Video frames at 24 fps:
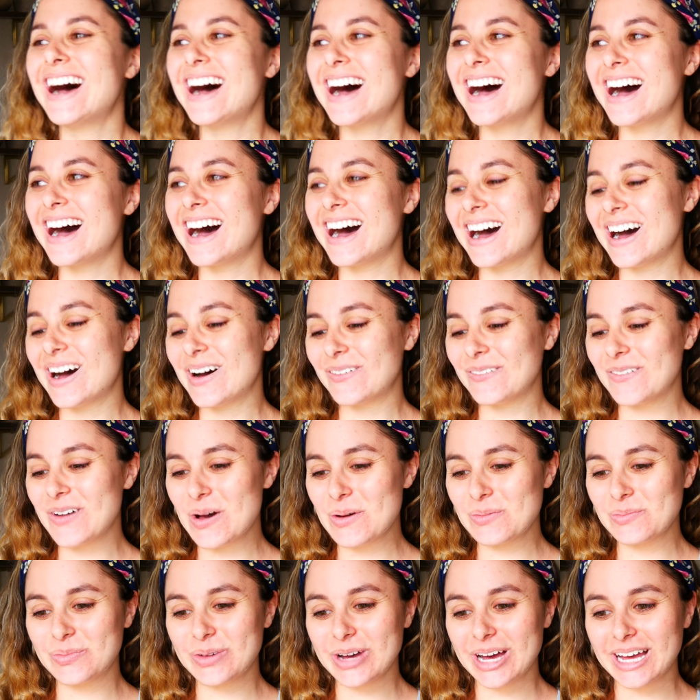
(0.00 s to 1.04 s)

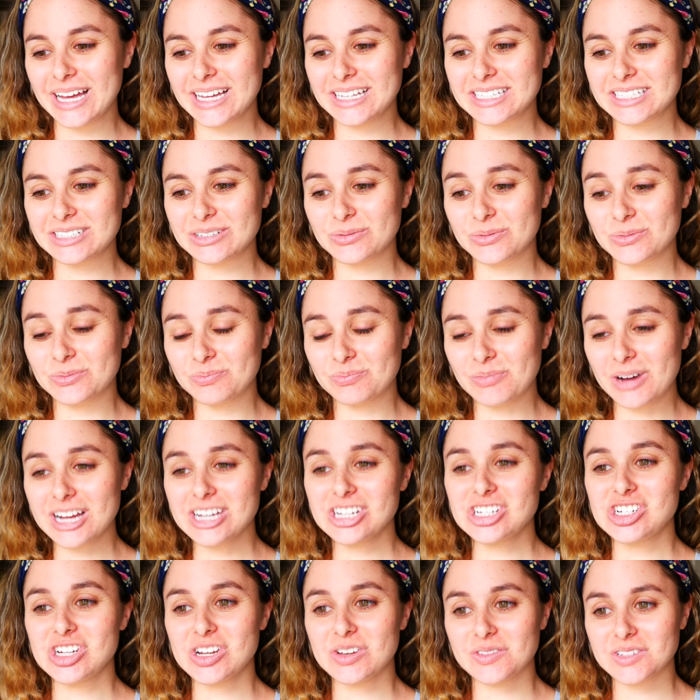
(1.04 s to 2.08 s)
Um, but my
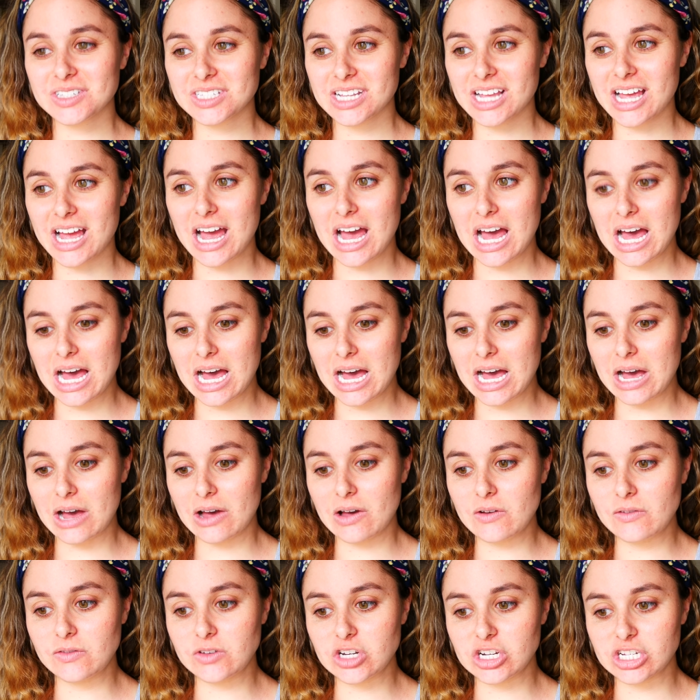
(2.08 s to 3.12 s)
shifts
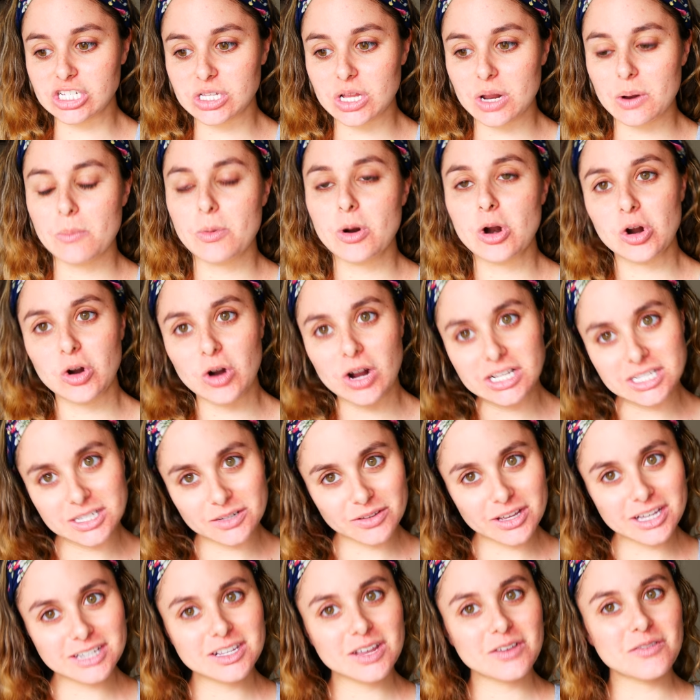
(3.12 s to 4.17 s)
have just
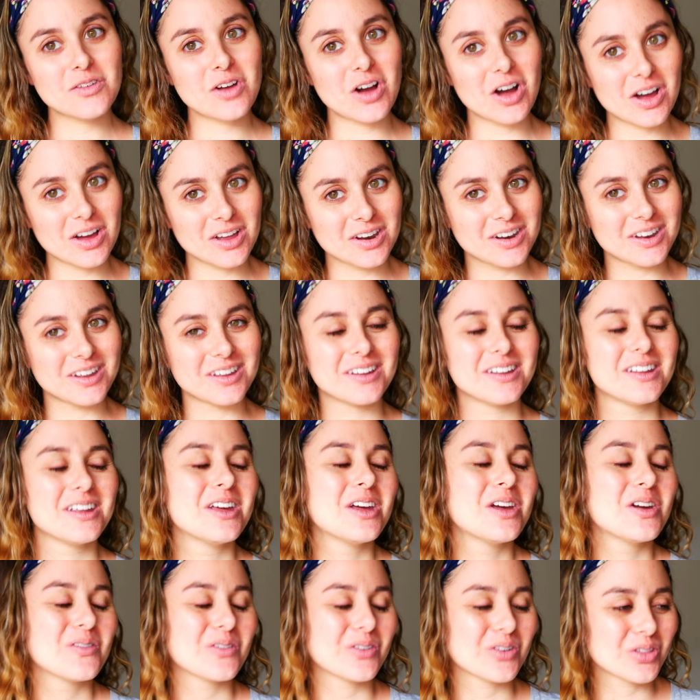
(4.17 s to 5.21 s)
progressively as I've gotten
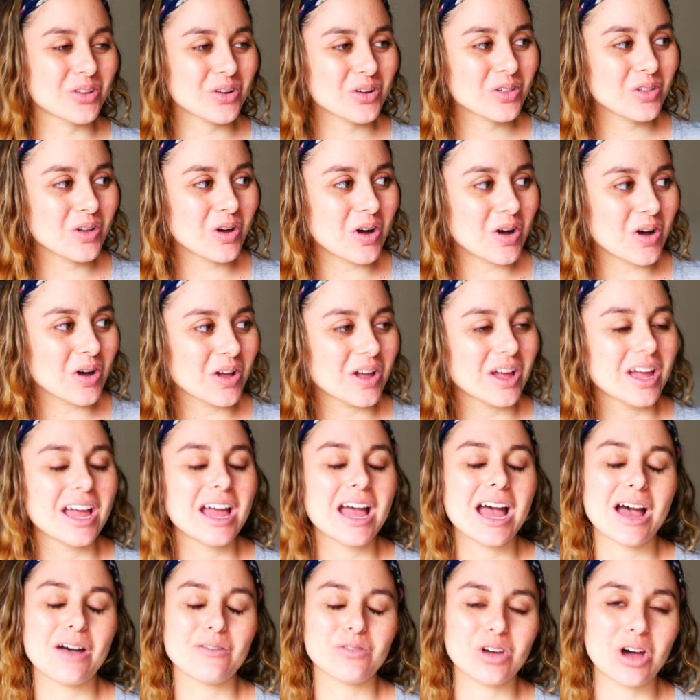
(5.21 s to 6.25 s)
further along,
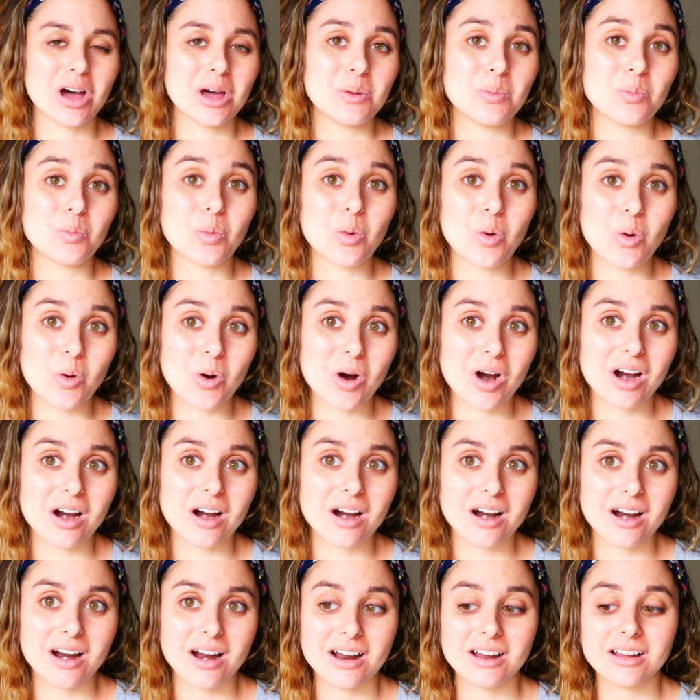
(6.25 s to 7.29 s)
have gotten
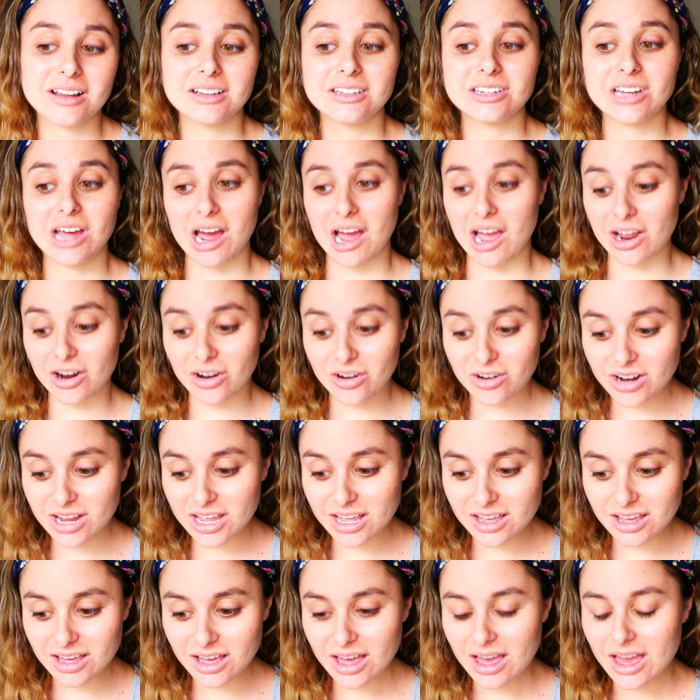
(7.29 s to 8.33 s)
more
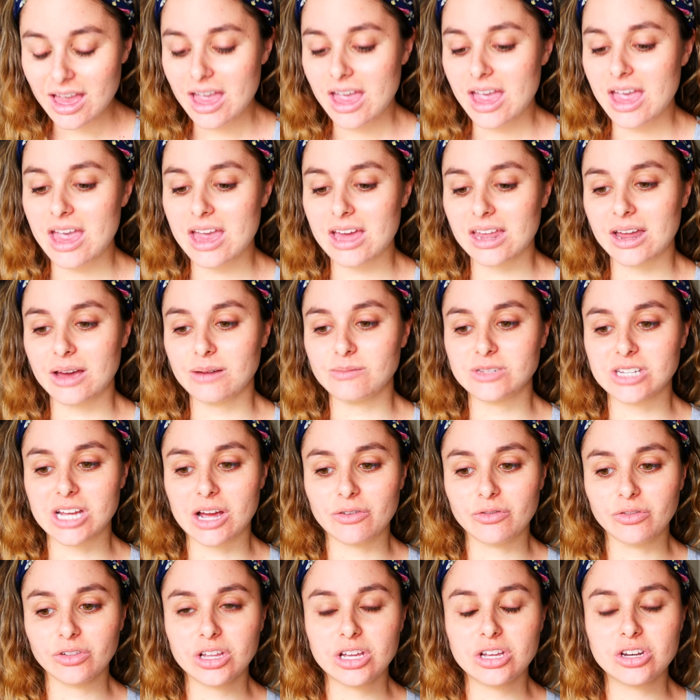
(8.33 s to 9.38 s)
tiring and I'm
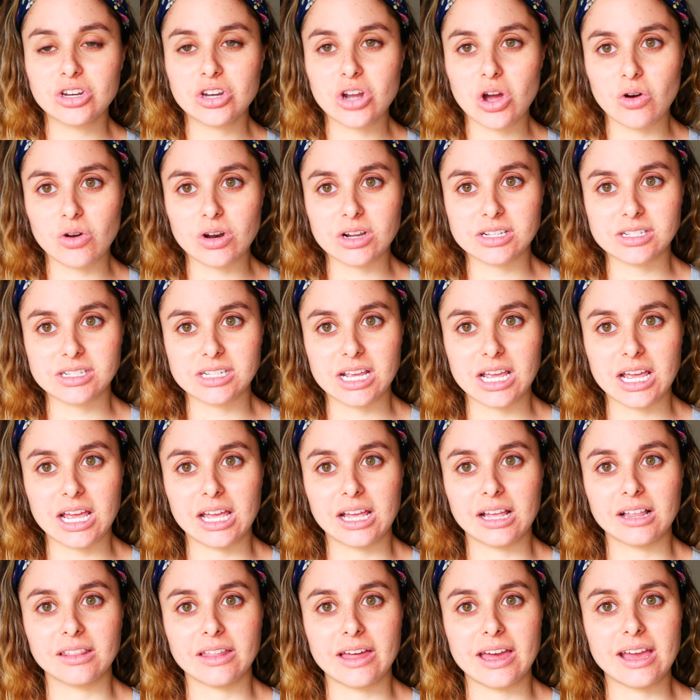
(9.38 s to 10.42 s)
definitely
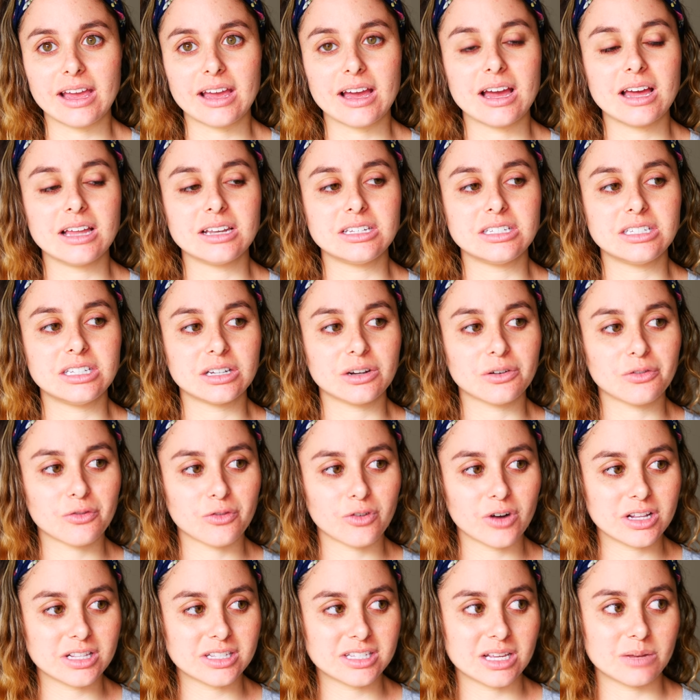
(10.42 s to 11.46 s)
noticing like a
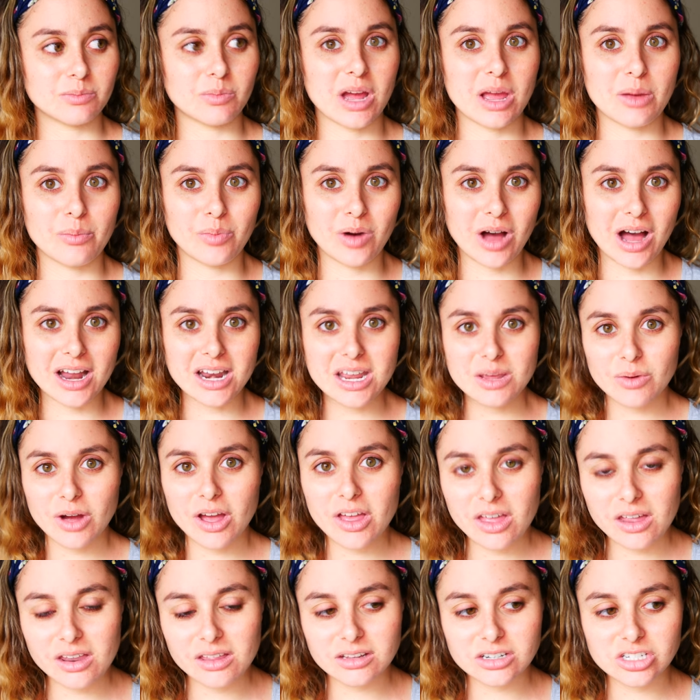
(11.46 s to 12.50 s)
difference in my body by
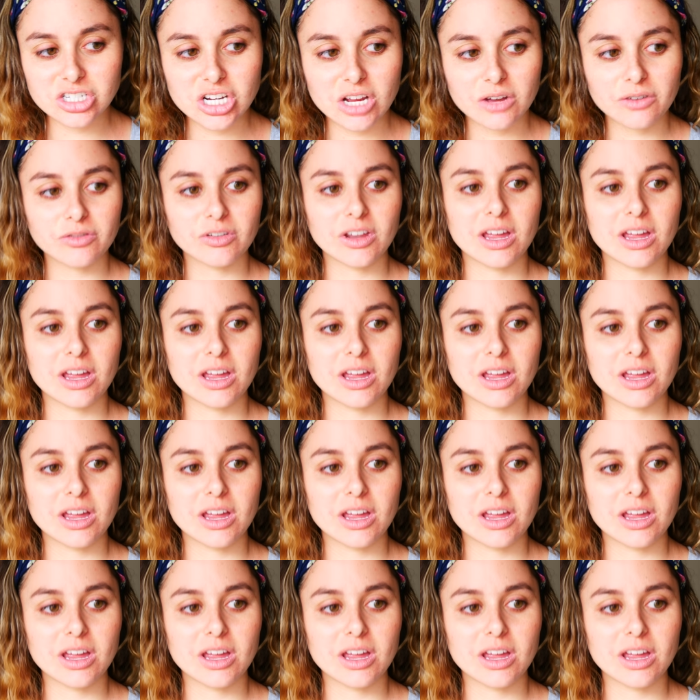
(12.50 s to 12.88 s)
the end of the shift.